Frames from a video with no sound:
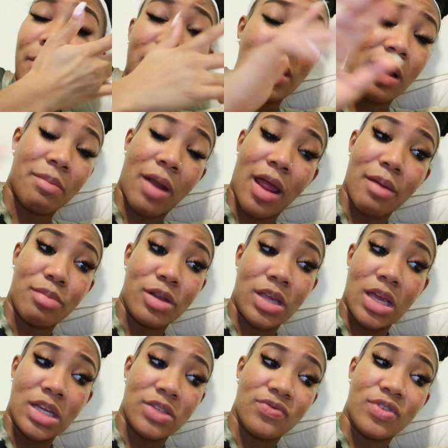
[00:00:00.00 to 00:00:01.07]
But yeah, I'm not able to
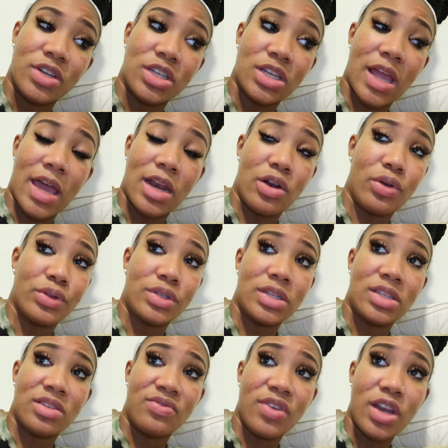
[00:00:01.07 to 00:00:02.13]
get his footage added on to
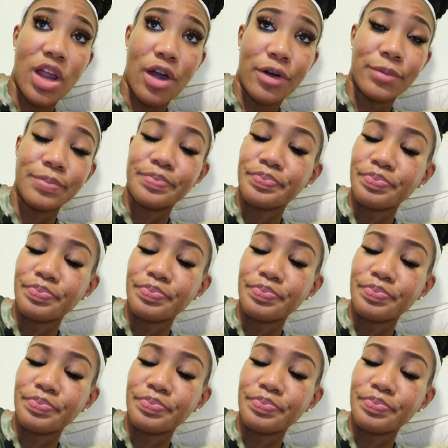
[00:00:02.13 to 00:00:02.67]
this video.